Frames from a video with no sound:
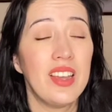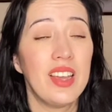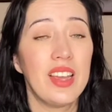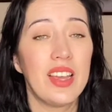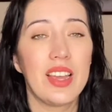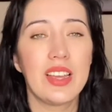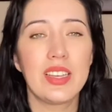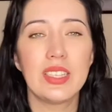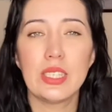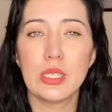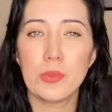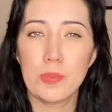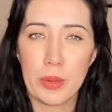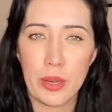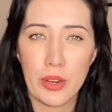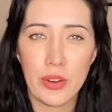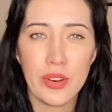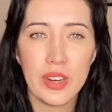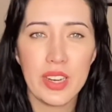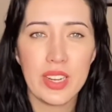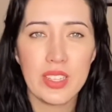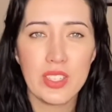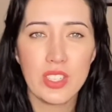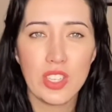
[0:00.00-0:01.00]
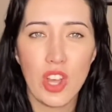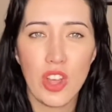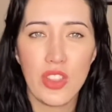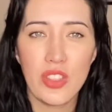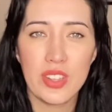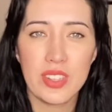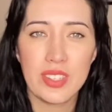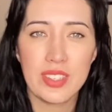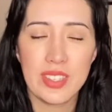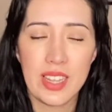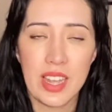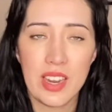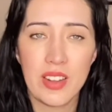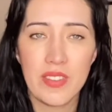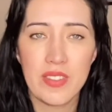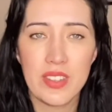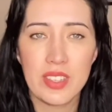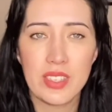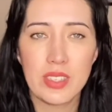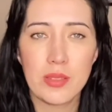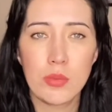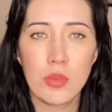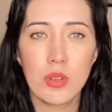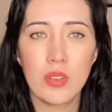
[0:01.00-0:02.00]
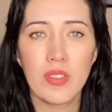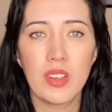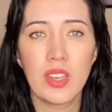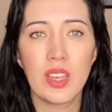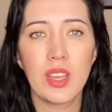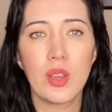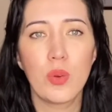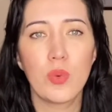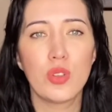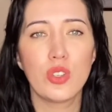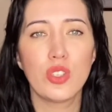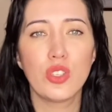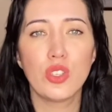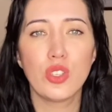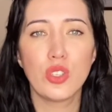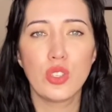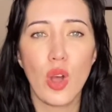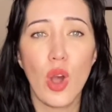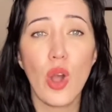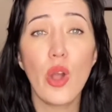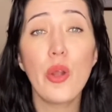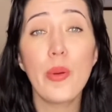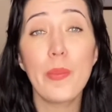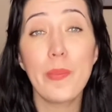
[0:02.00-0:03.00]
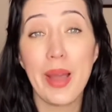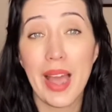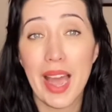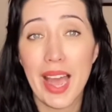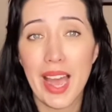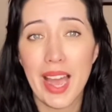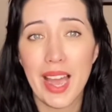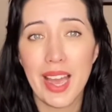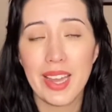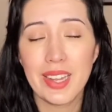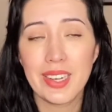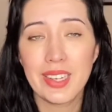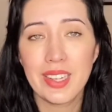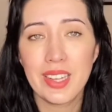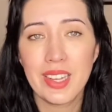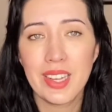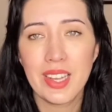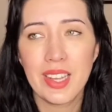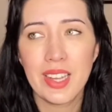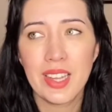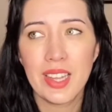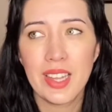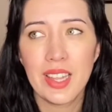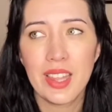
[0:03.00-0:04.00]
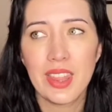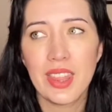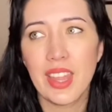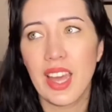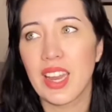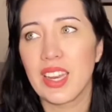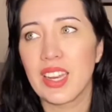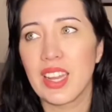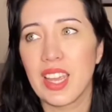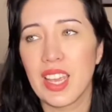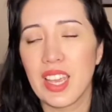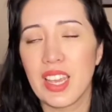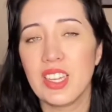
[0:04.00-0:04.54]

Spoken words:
experience on the set of this movie was so bad that he